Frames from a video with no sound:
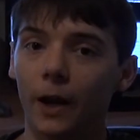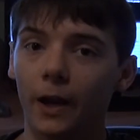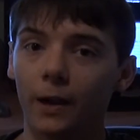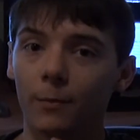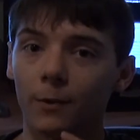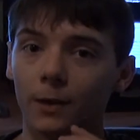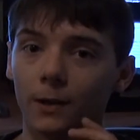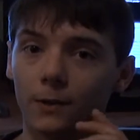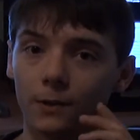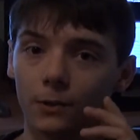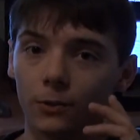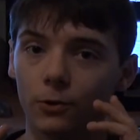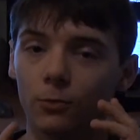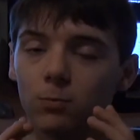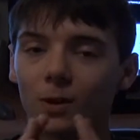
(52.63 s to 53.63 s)
AMD's
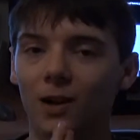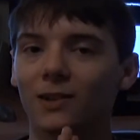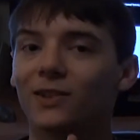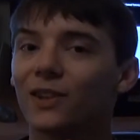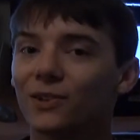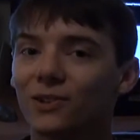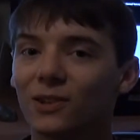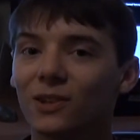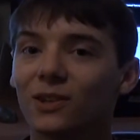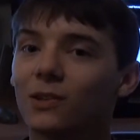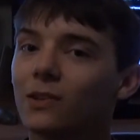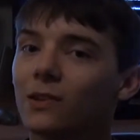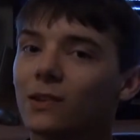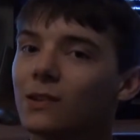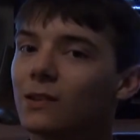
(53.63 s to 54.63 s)
new
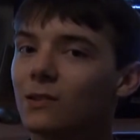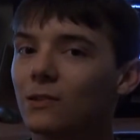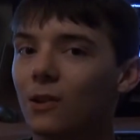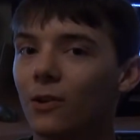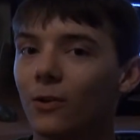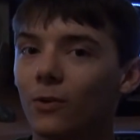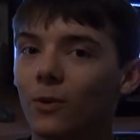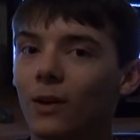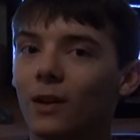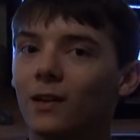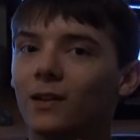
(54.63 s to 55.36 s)
processors, so